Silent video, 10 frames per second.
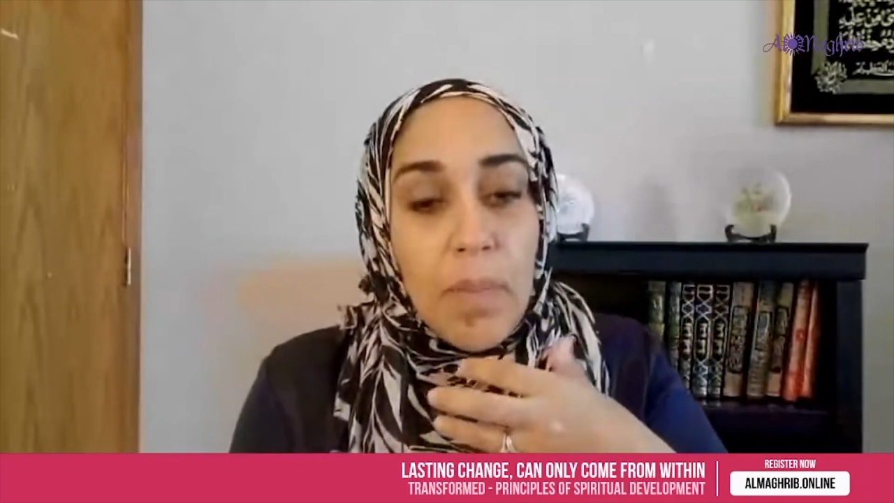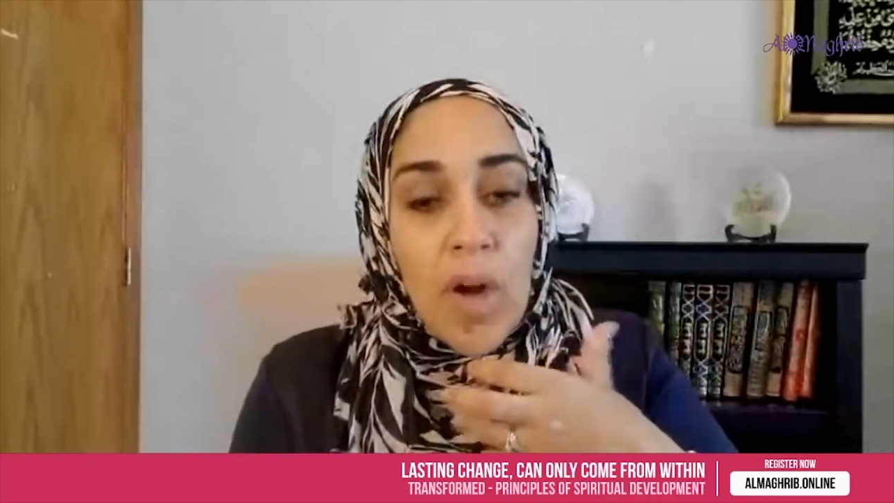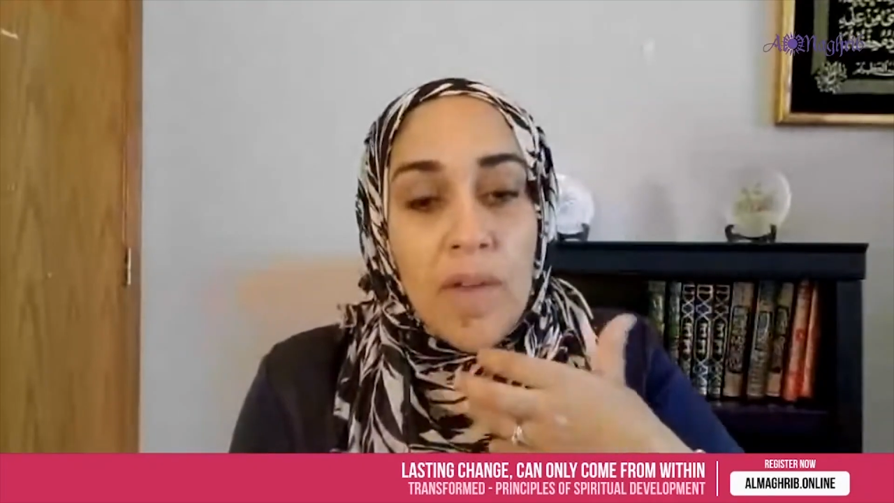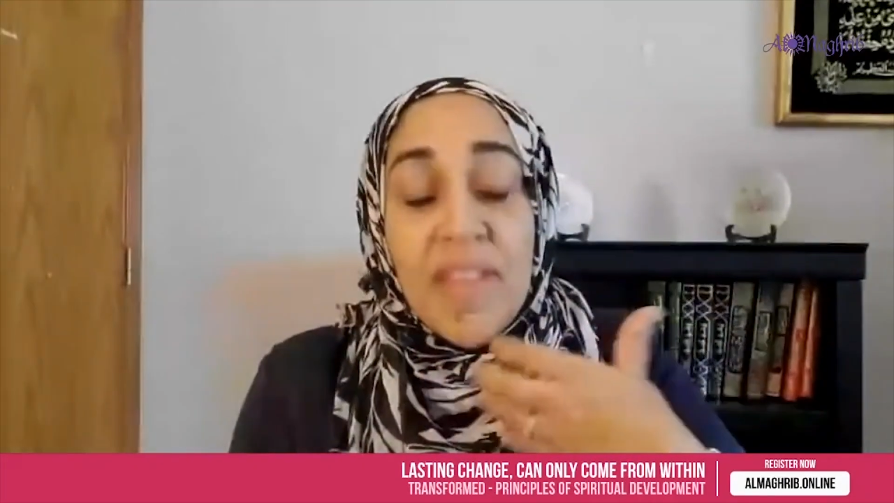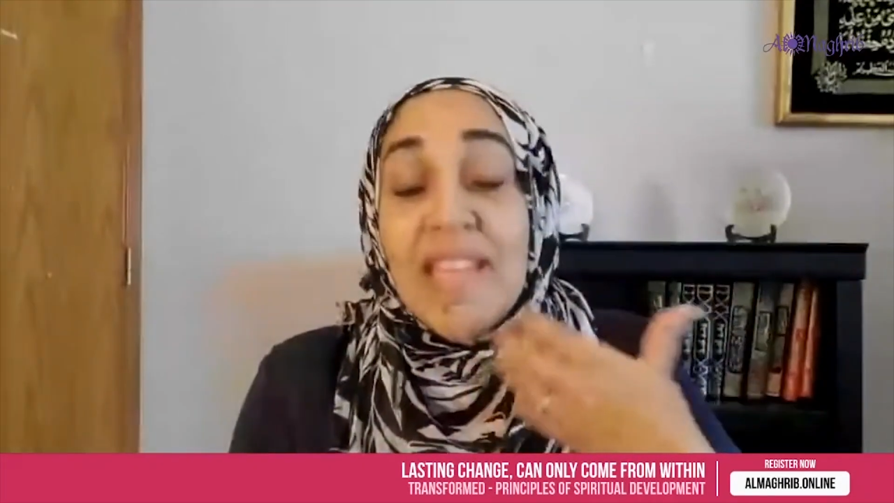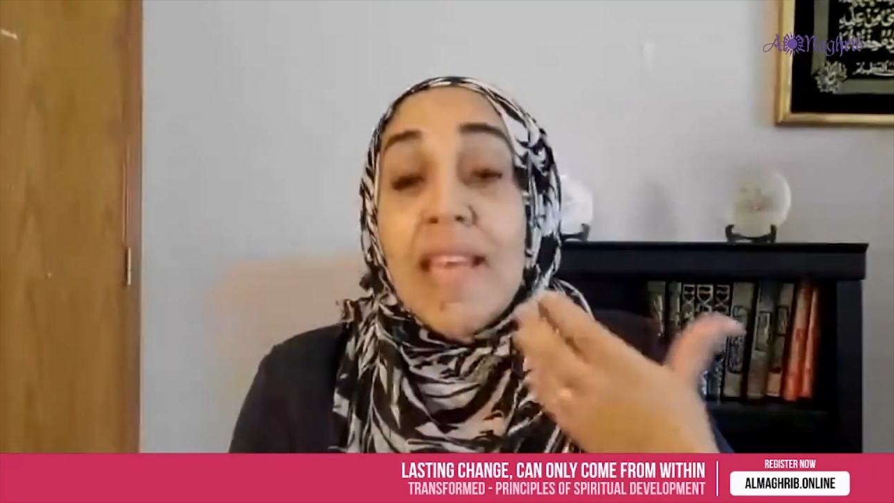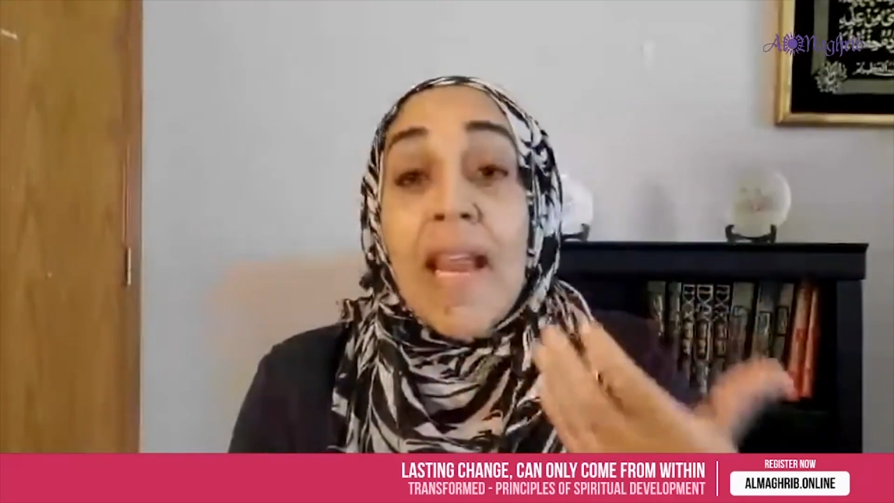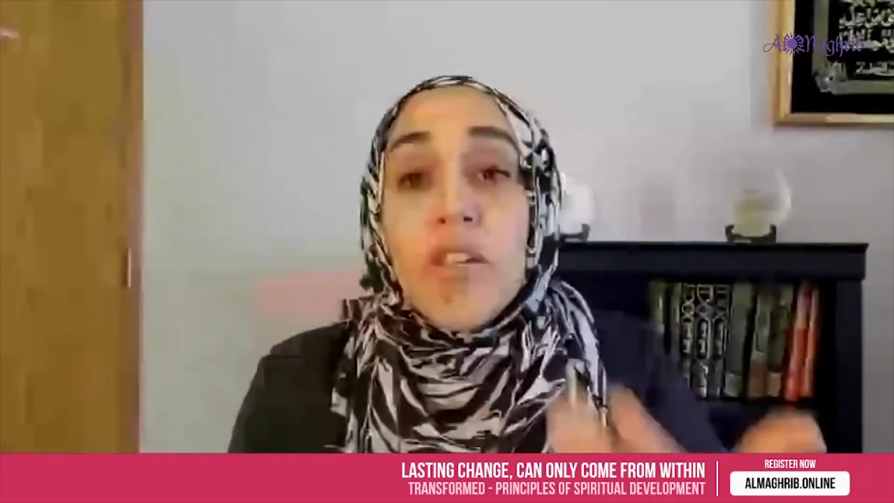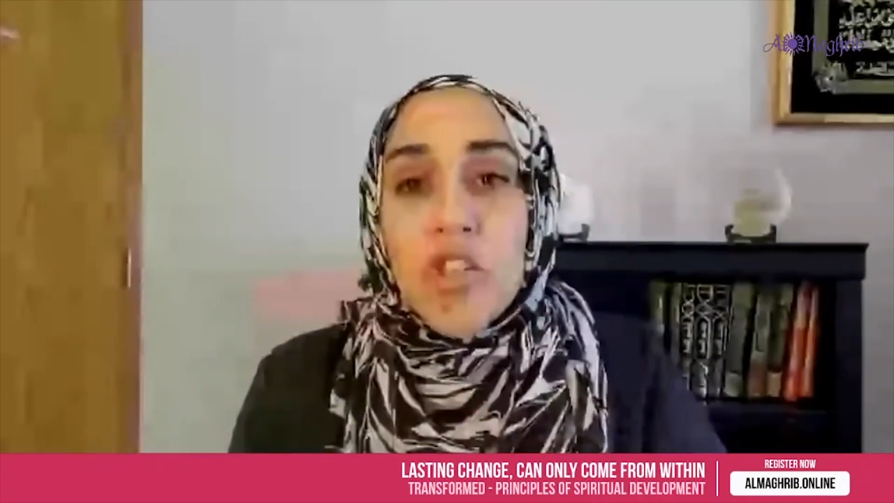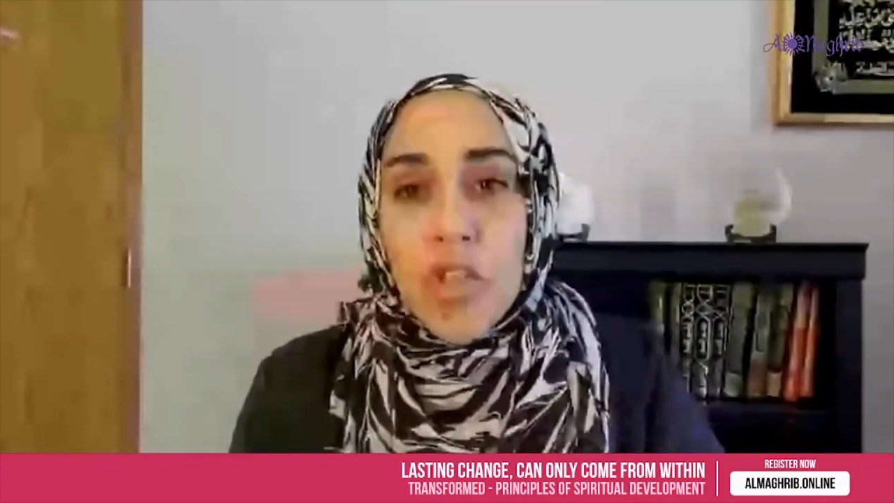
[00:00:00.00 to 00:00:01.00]
part of the
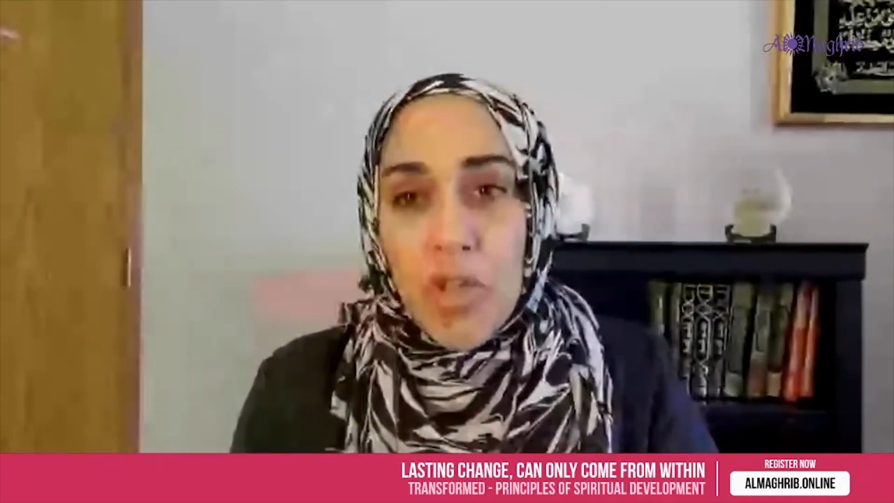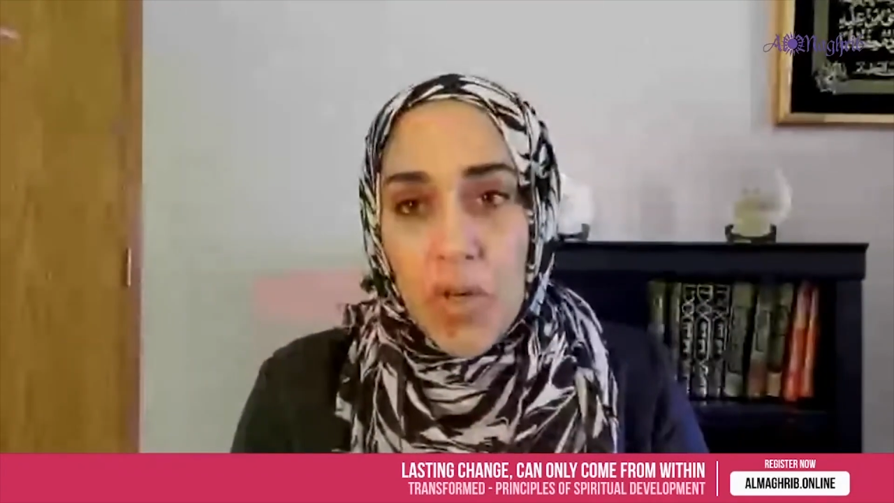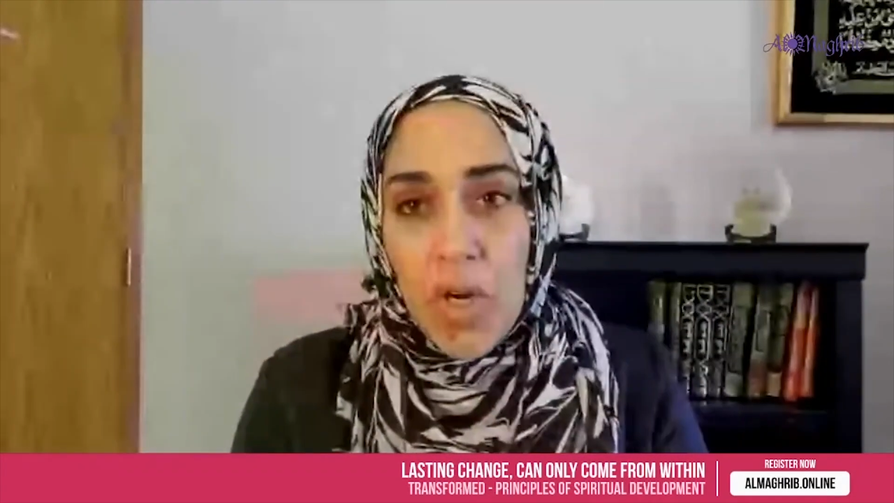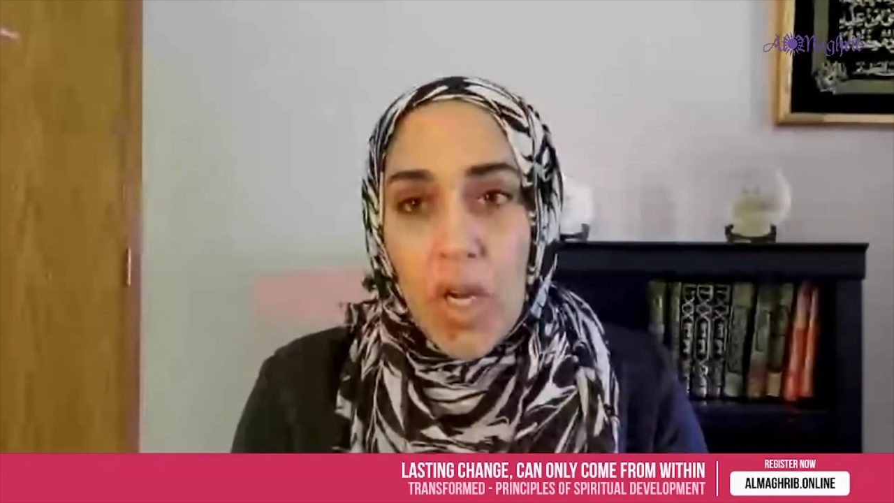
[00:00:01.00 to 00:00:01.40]
nature